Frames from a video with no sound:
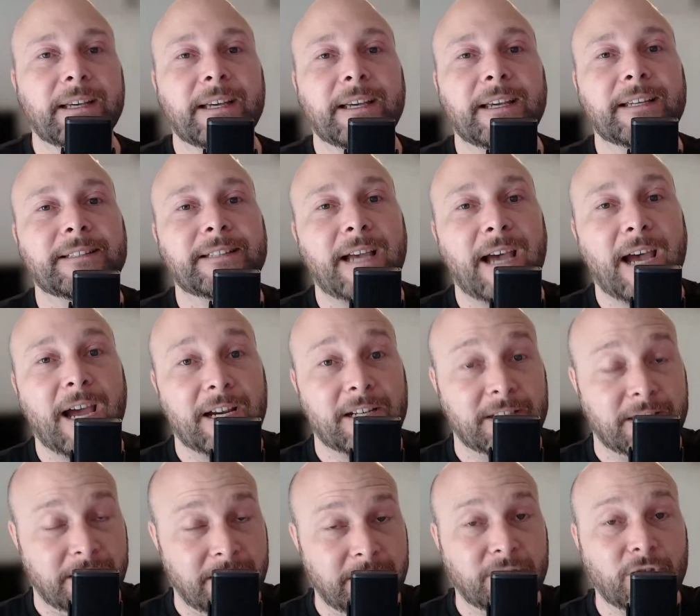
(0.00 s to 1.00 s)
is
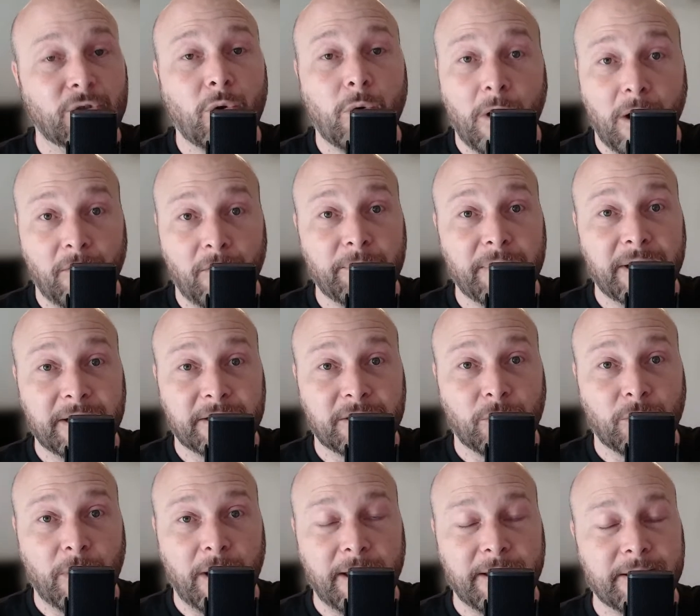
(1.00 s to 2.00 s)
actually 12 minutes
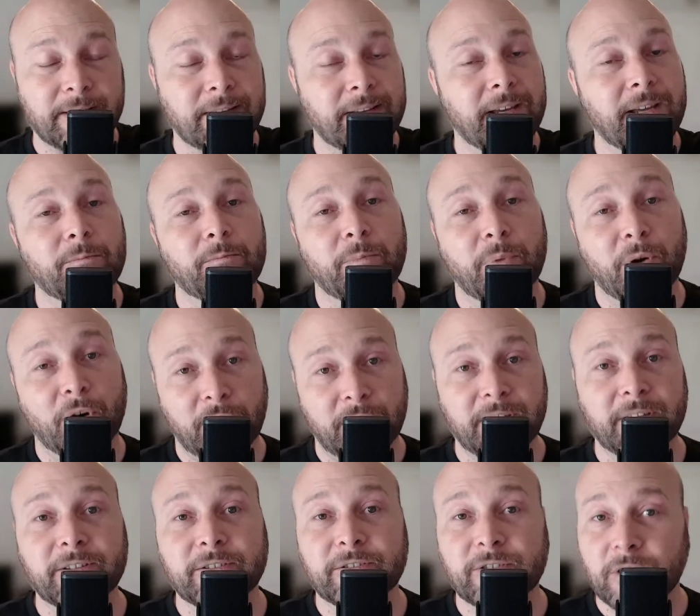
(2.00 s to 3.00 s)
away in
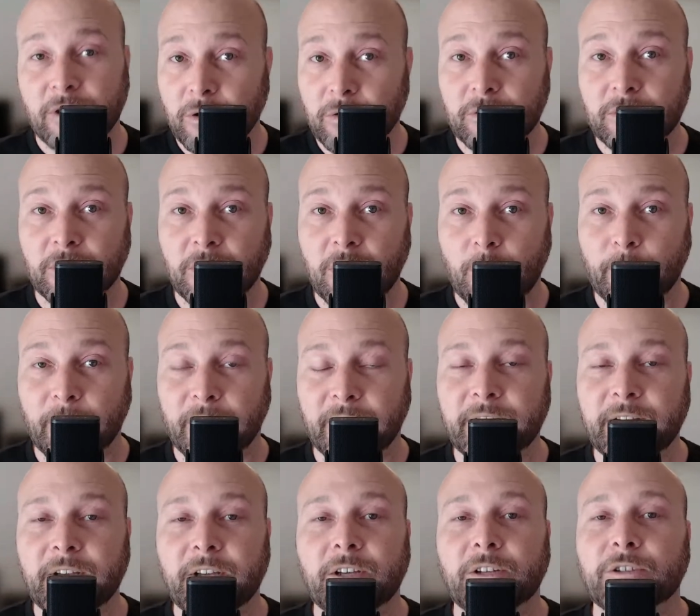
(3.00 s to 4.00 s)
Perkins, Oklahoma.
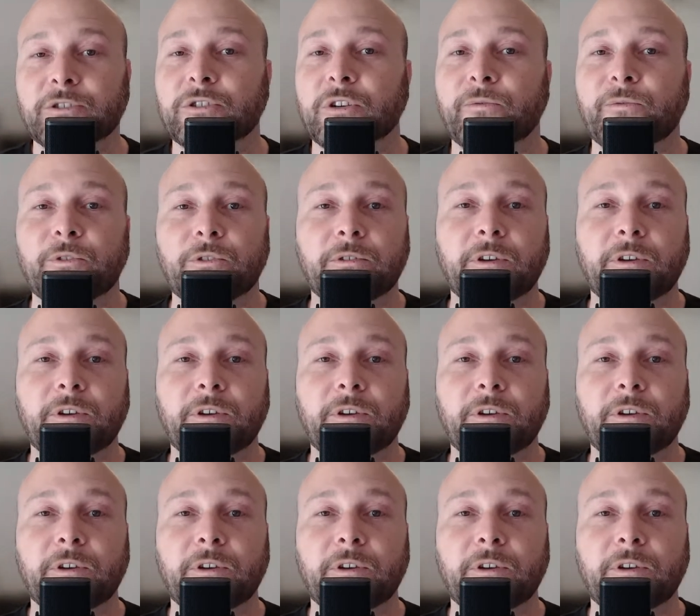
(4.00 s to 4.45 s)
So if